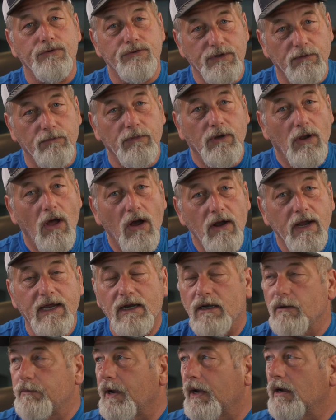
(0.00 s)
your Trimble
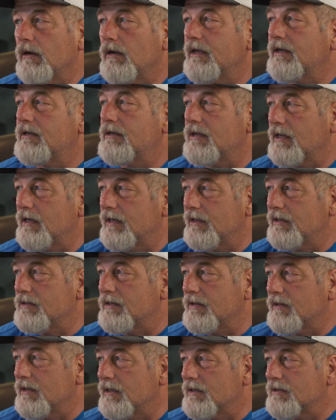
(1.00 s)
login apparently to get
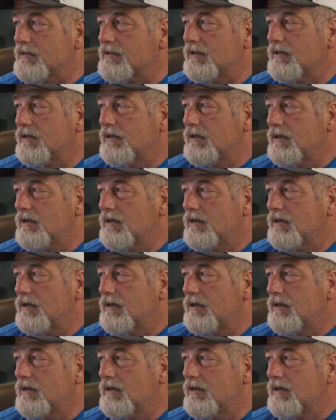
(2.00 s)
into this.